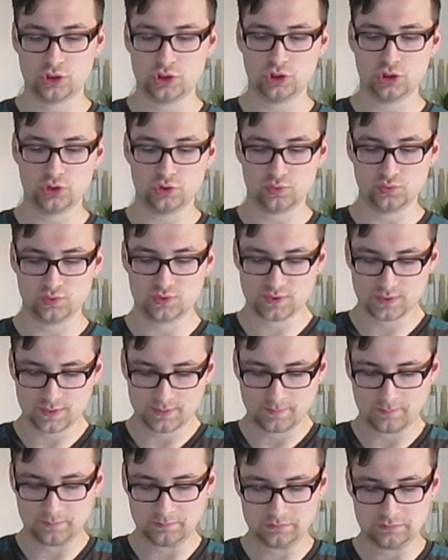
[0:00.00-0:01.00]
to use
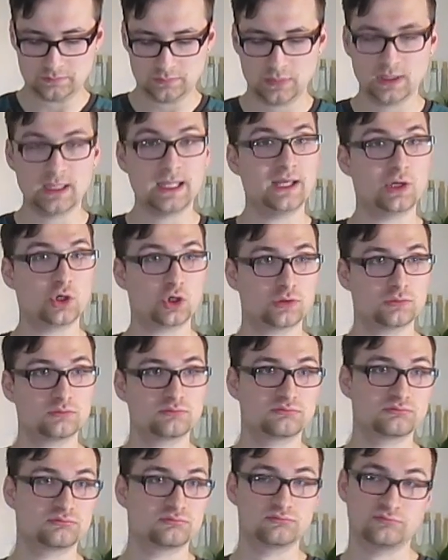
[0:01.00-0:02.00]
later
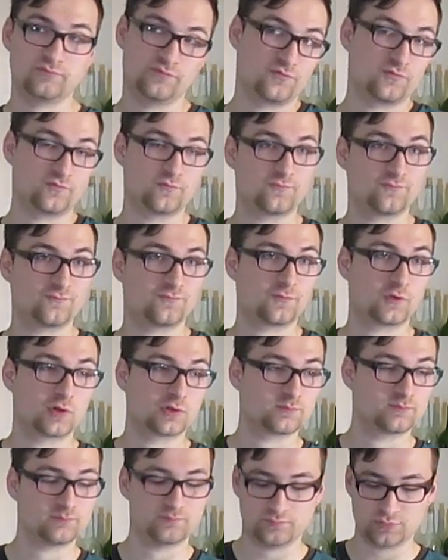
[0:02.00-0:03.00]

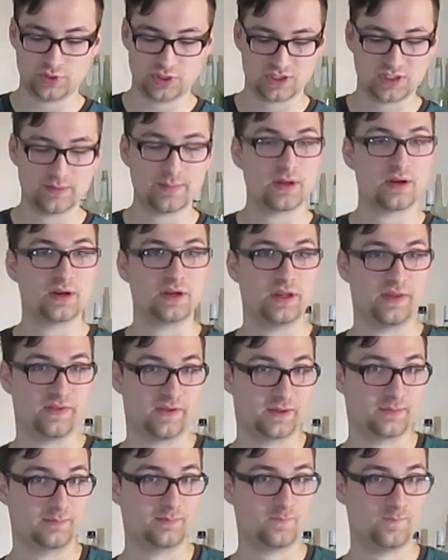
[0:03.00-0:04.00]
for just about
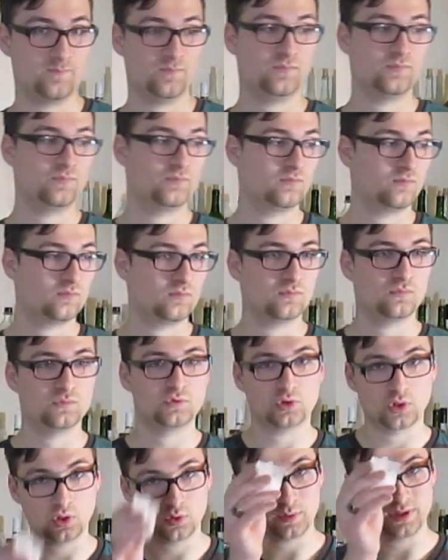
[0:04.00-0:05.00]
anything.
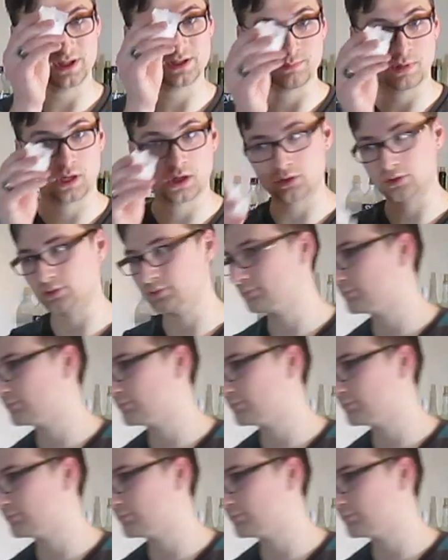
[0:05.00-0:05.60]
Don't waste butter.